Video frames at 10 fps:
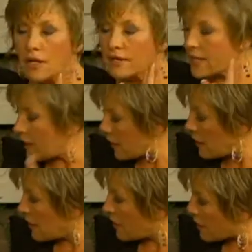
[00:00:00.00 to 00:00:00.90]

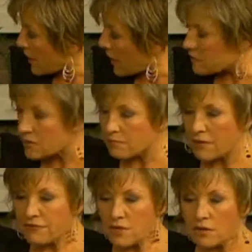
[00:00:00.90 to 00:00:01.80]
getting hearing aids, the
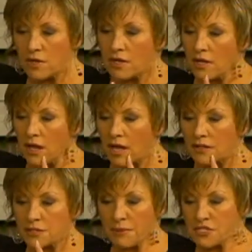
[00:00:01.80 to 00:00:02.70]
Buffalo
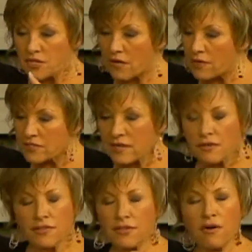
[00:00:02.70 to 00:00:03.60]
Speech and Hearing
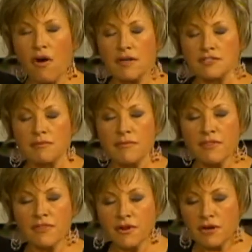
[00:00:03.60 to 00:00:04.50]
Center, they're
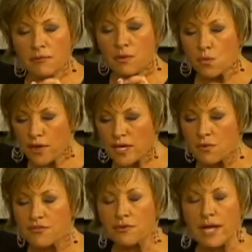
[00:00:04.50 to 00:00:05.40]
awesome. They're going to be working
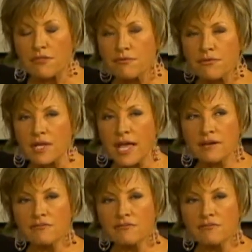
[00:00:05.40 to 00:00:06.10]
with you now through the end of